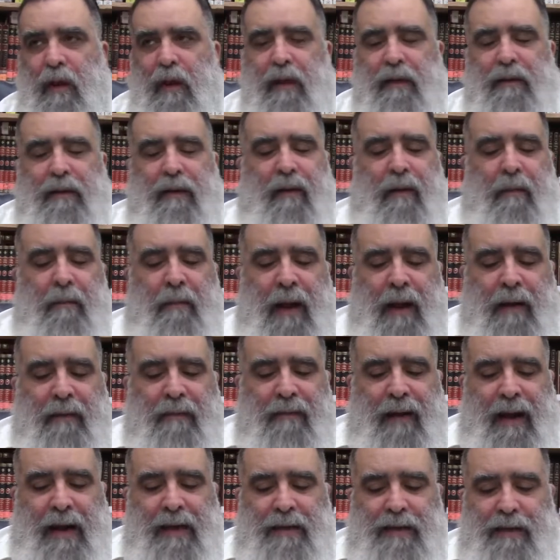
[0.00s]
The Ramban
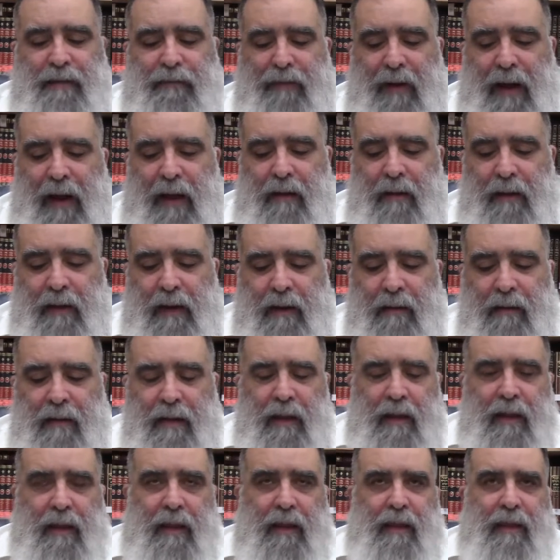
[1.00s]
writes the following:
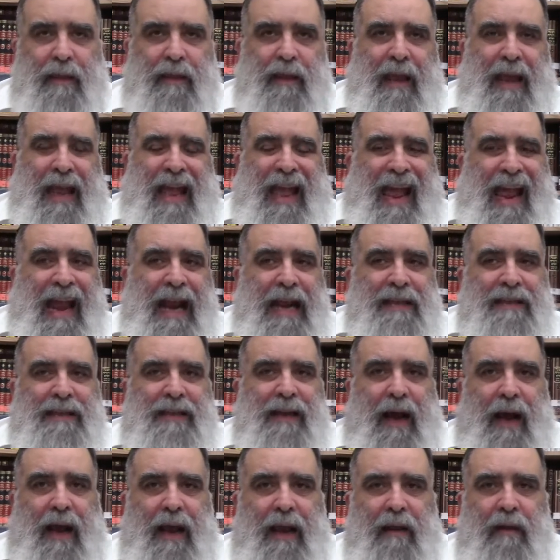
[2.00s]
the
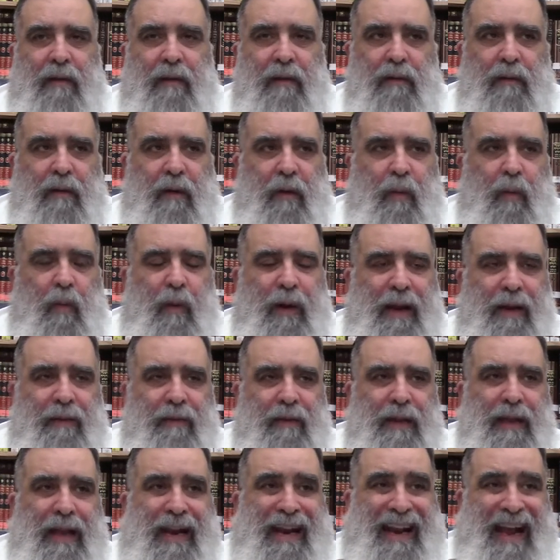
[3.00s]
exile, or
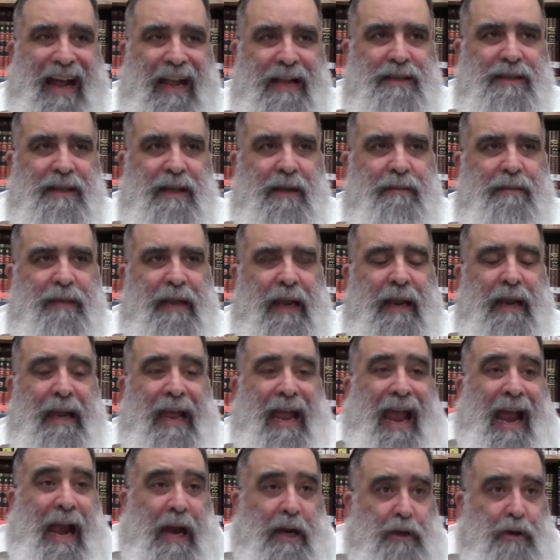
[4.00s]
whatever the concept, an
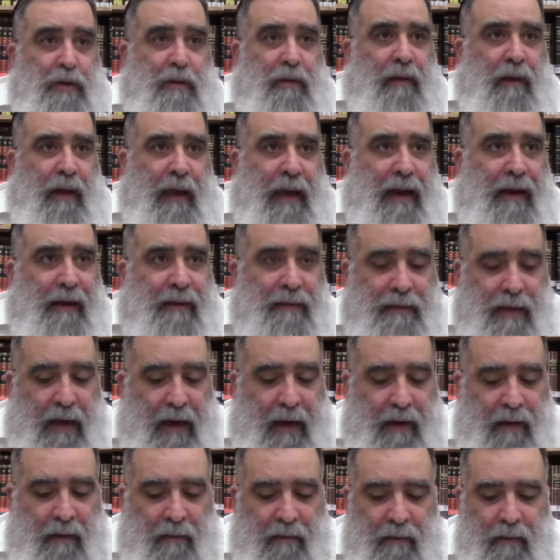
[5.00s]
actual
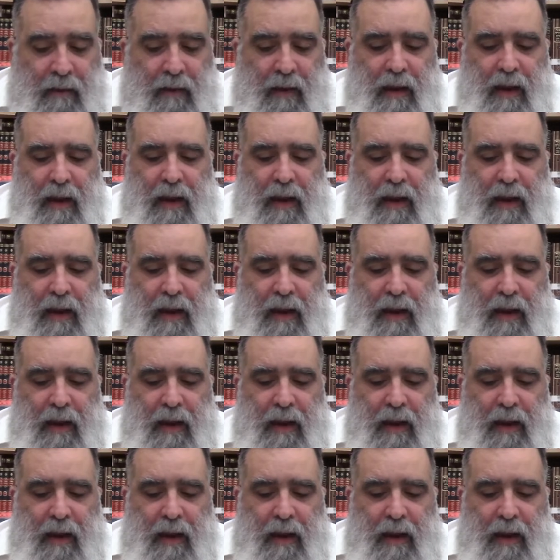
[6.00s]
exile,